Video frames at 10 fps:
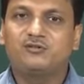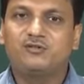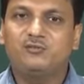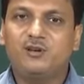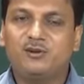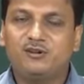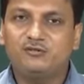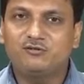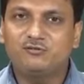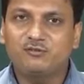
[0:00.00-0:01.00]
we will be able
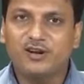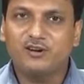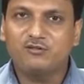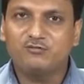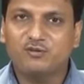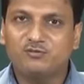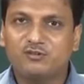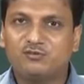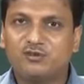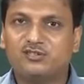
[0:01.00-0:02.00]
to find out from
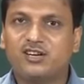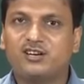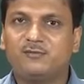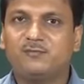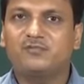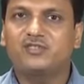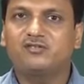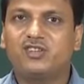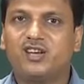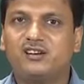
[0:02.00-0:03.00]
this phase diagram
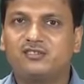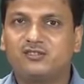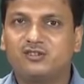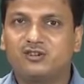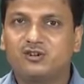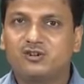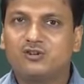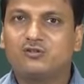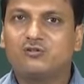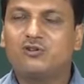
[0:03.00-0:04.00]
that
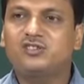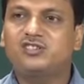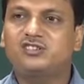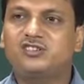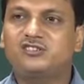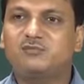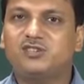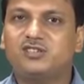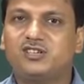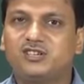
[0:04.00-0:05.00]
coexistence of
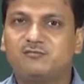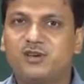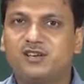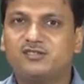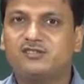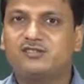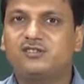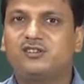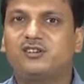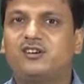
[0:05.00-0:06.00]
the single phase
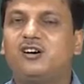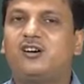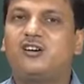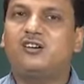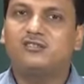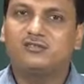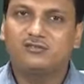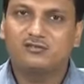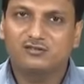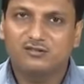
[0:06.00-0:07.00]
or
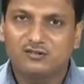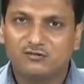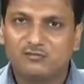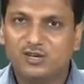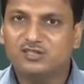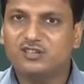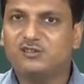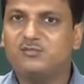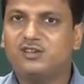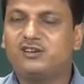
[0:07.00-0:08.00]
mixture
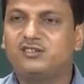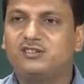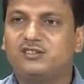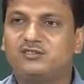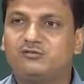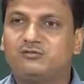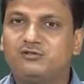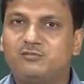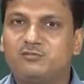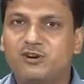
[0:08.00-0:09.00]
of the
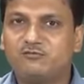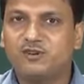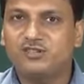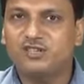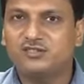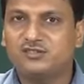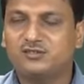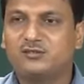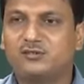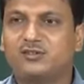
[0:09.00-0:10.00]
two different phases